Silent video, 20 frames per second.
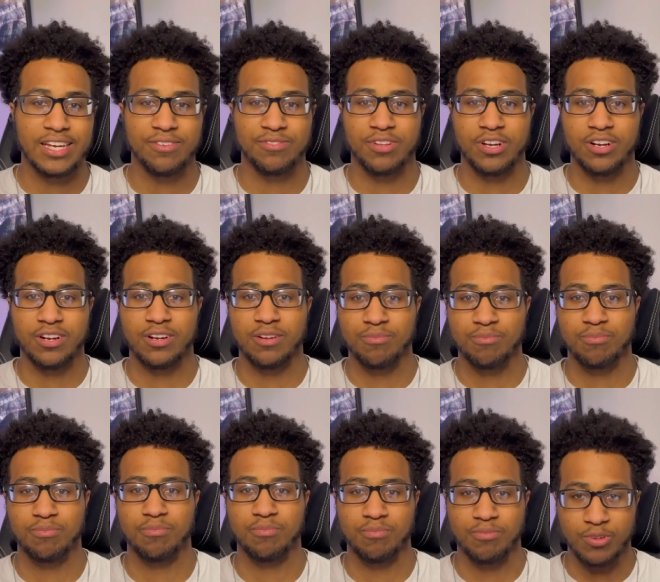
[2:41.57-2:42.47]
if they're going to,
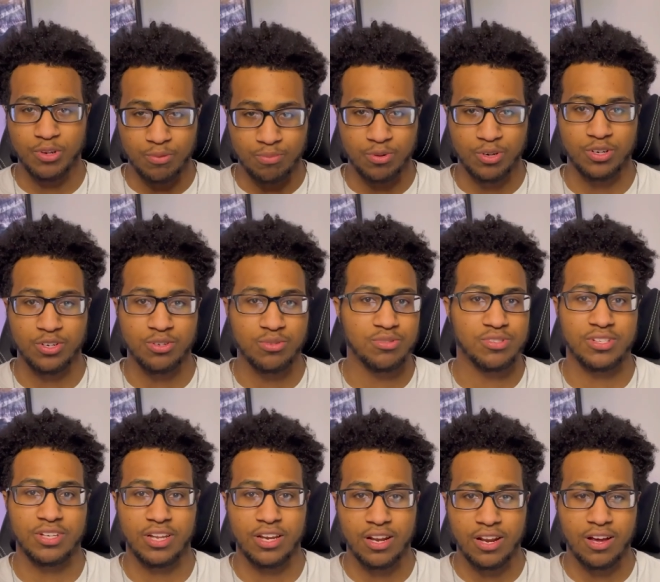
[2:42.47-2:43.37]
you know, produce
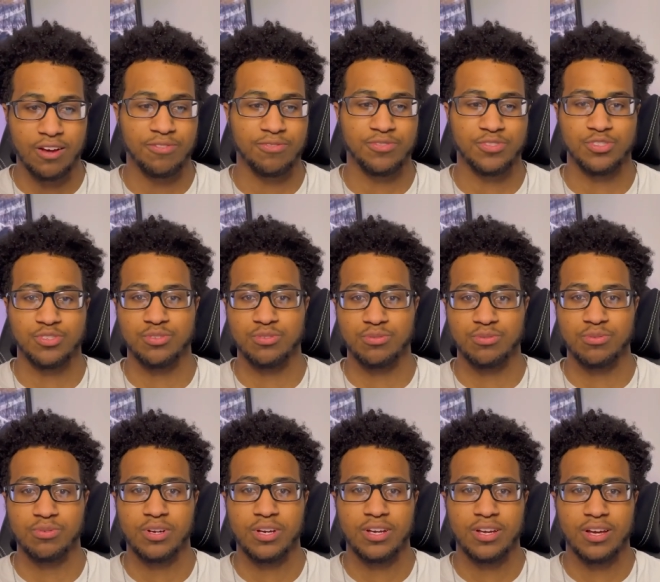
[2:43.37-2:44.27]
enough
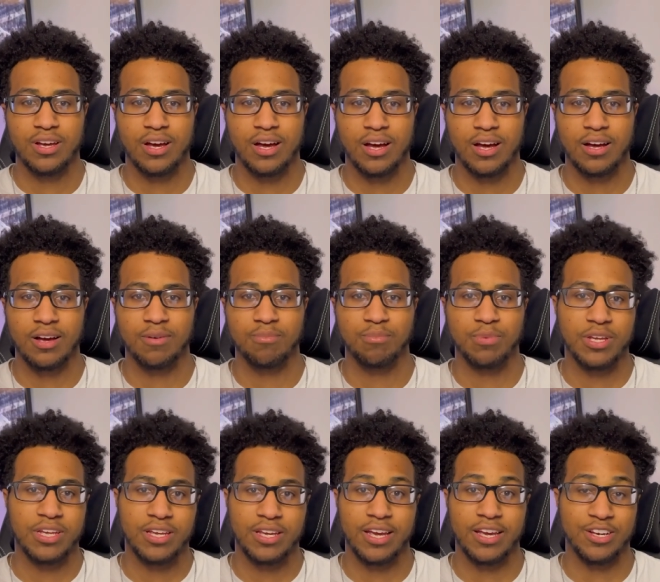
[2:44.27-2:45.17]
to uh,
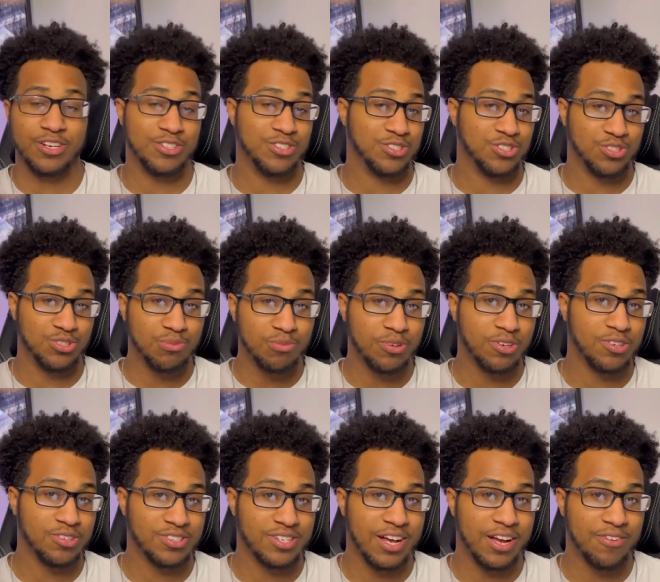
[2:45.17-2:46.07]
be a consumer
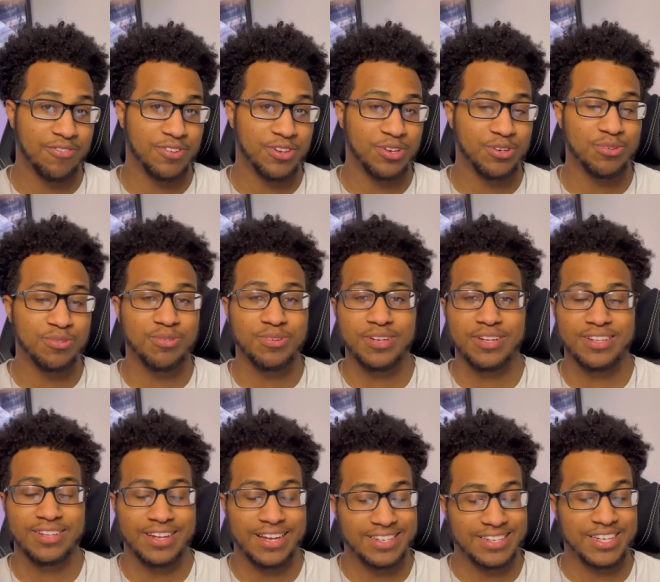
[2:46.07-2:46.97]
style vehicle.
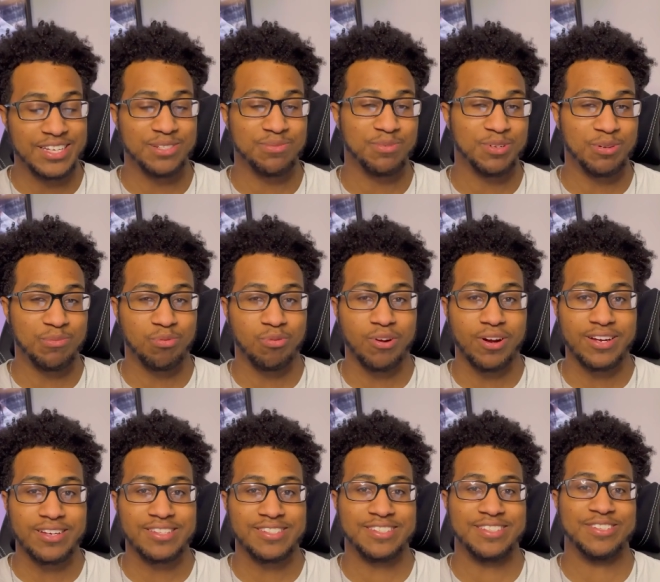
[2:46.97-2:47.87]
That takes me to
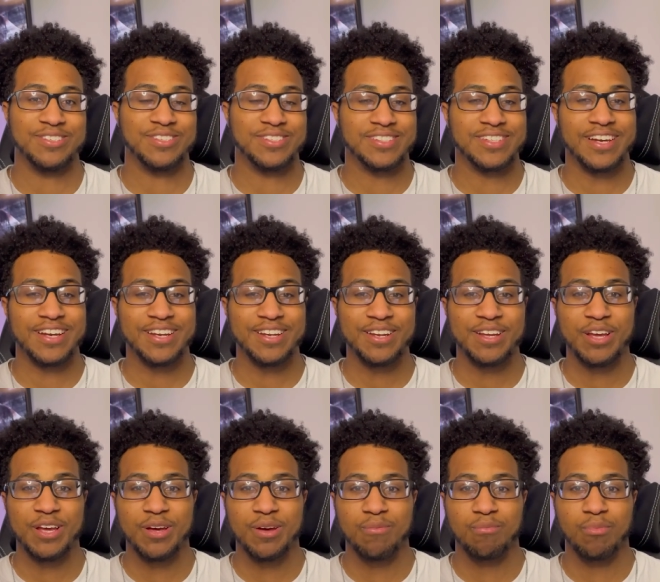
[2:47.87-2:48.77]
price here in a second.
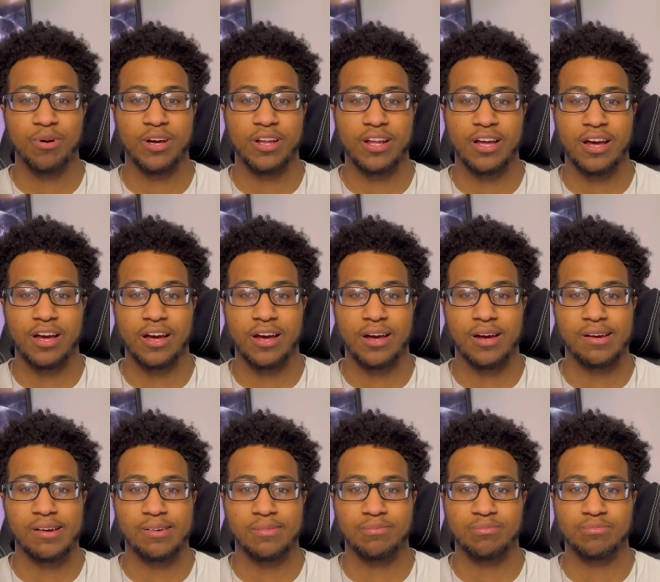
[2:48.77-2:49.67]
But
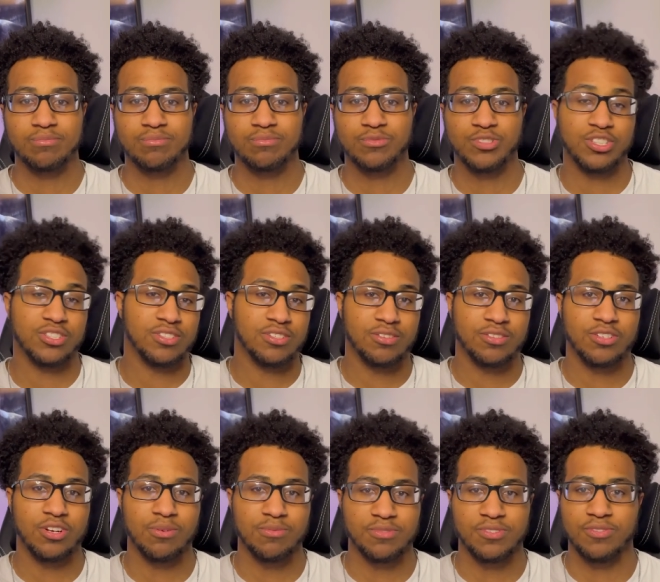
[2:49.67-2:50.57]
um, just in
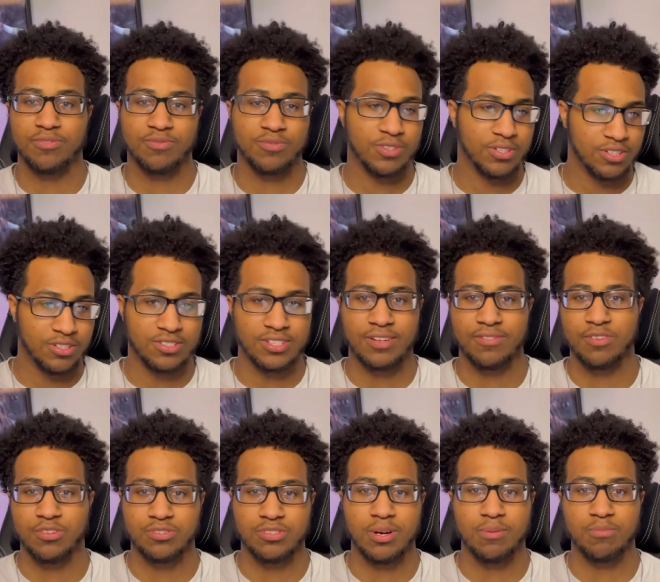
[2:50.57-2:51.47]
terms of just see if
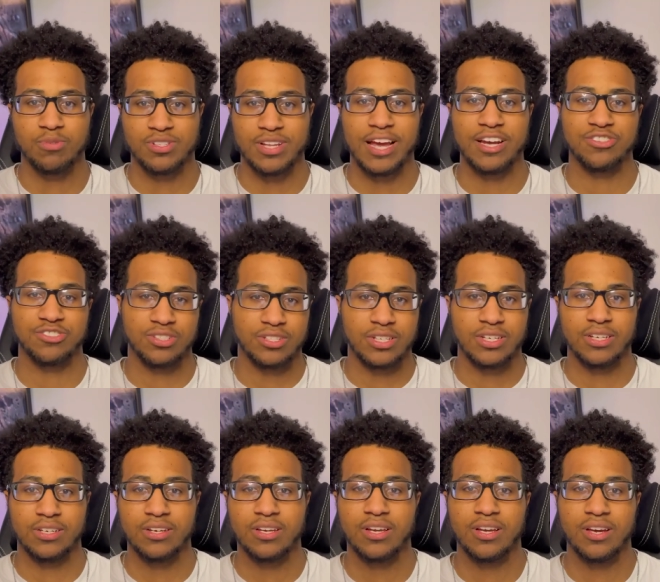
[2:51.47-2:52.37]
those numbers actually